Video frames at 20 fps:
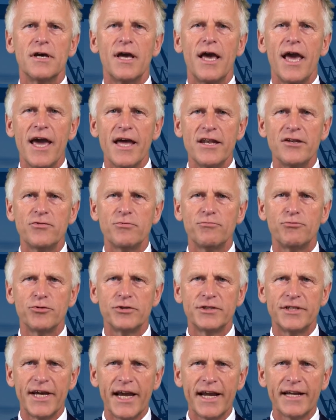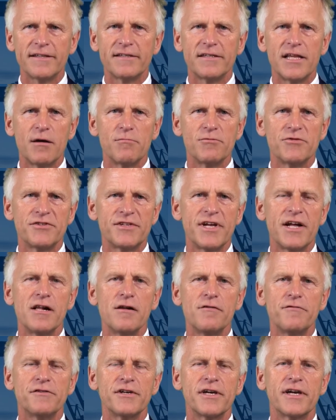and to protect
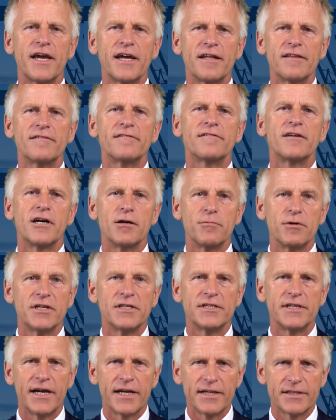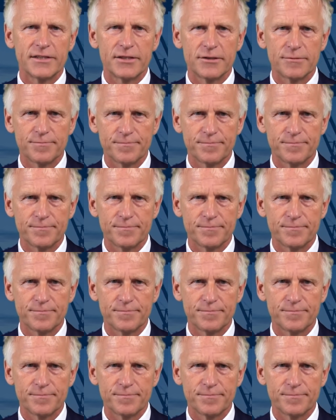themselves against cyber attacks.